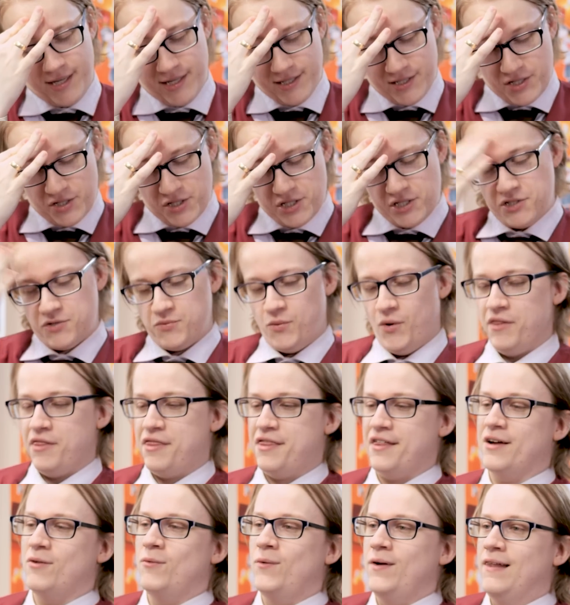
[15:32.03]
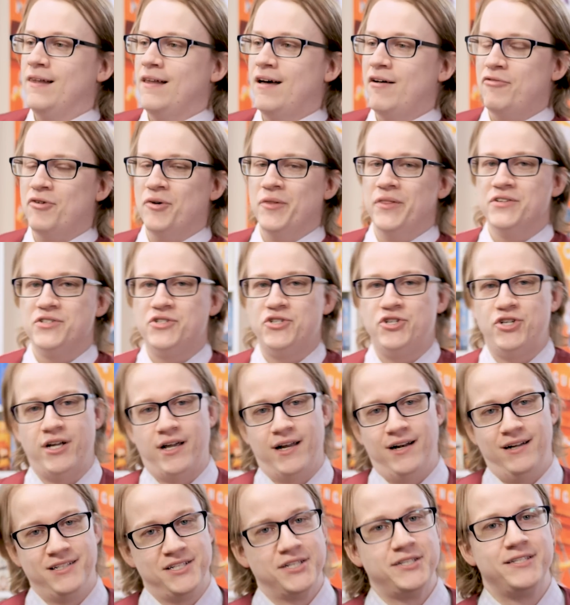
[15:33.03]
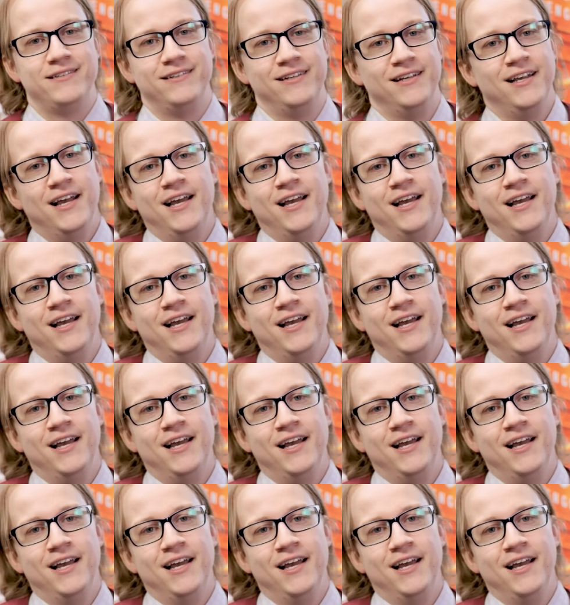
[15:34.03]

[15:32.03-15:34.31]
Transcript: Because this is one thing we love on this channel, is